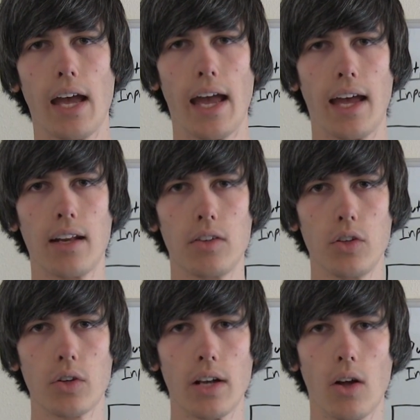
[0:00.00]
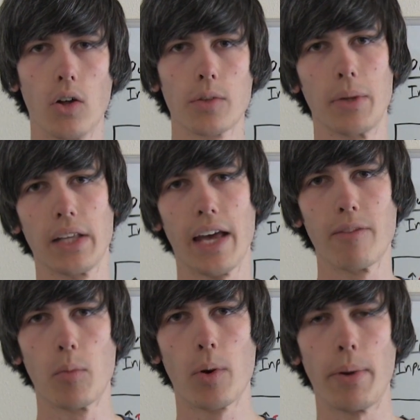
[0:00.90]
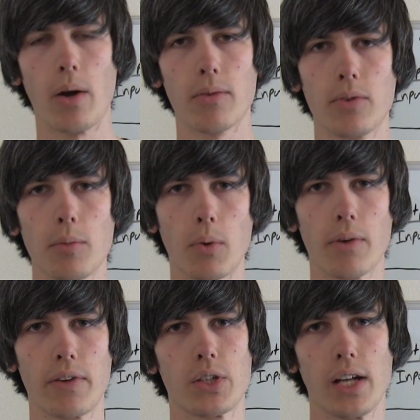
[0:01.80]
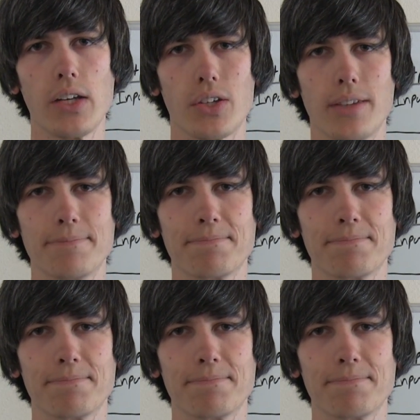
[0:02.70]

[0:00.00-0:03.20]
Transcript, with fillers: and you can ultimately have a more powerful, more efficient engine.